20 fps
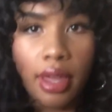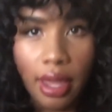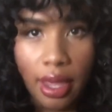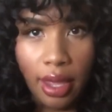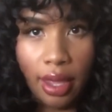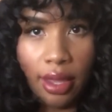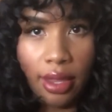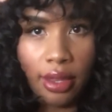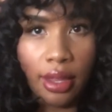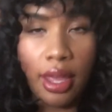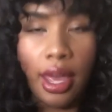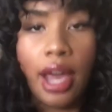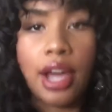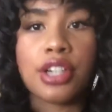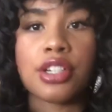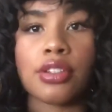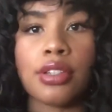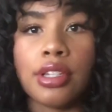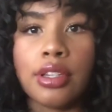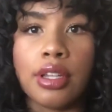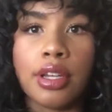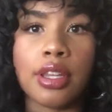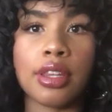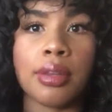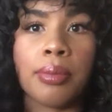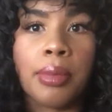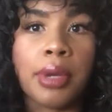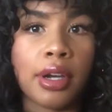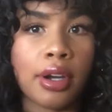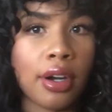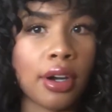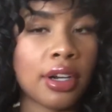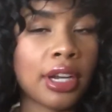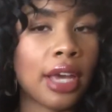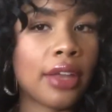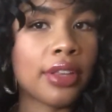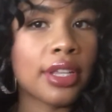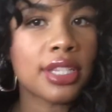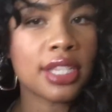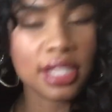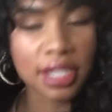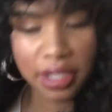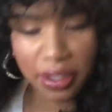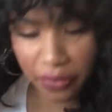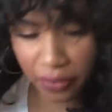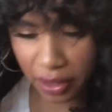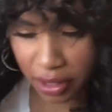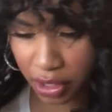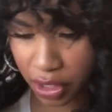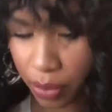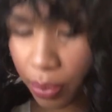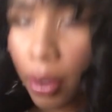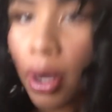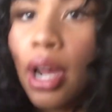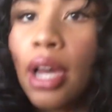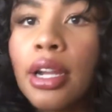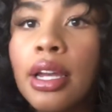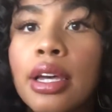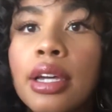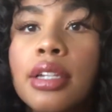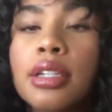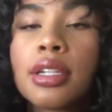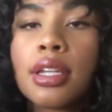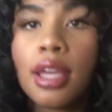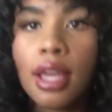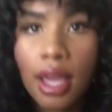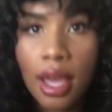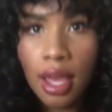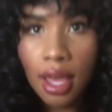and actually look in the mirror now this is the finished product